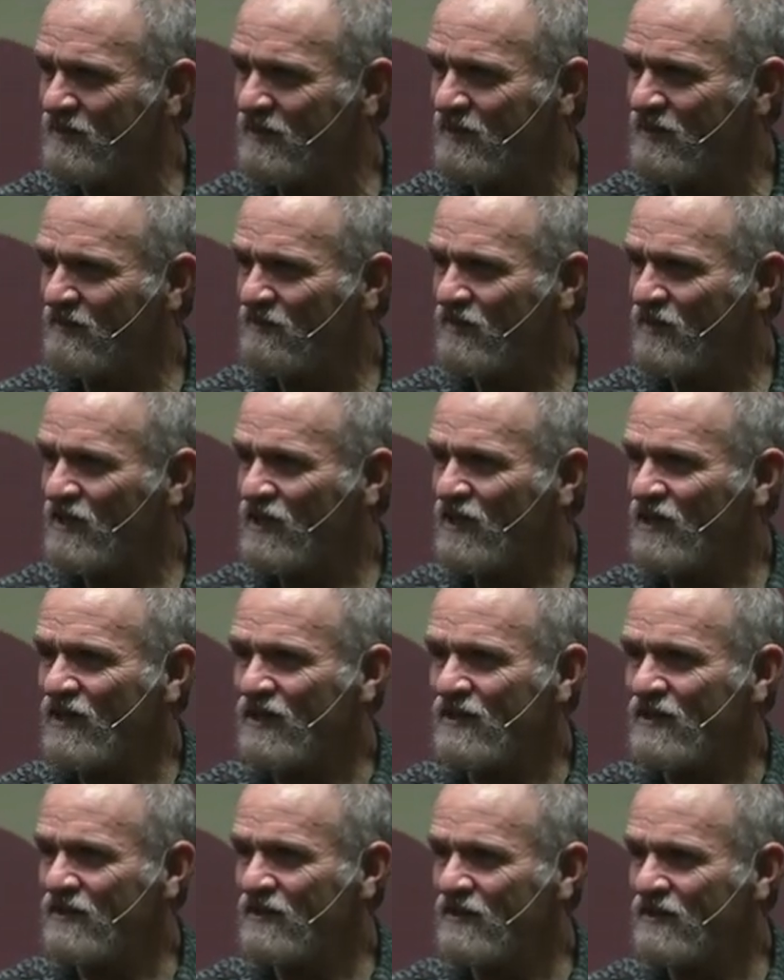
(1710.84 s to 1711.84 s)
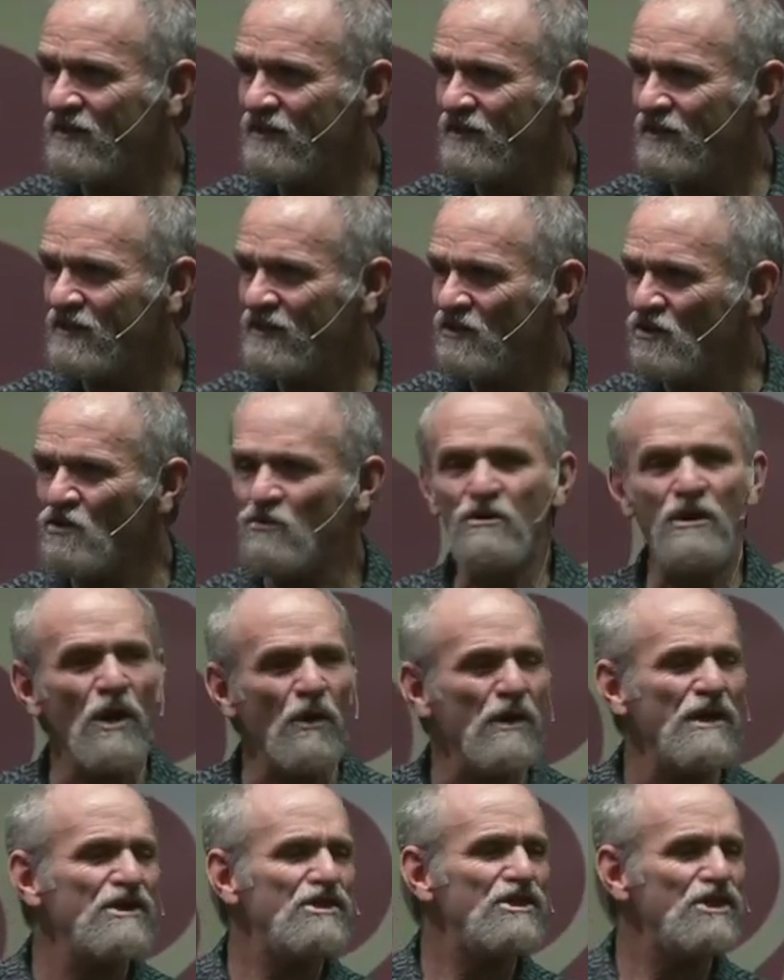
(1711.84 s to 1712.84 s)
because he was uh,
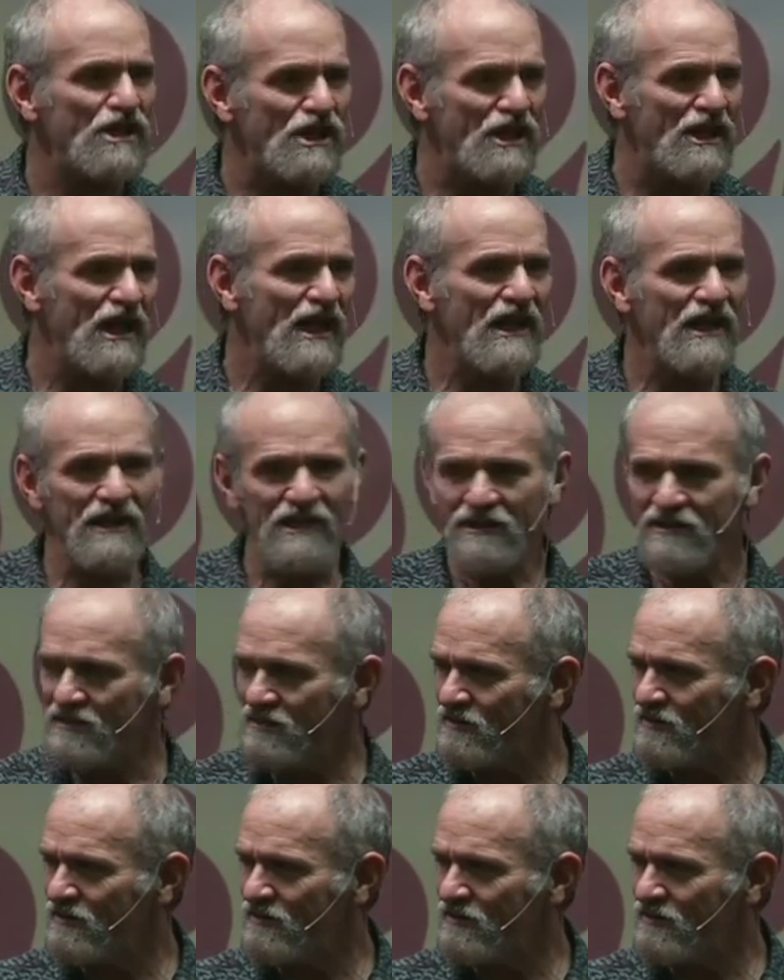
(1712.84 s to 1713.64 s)
uh, he was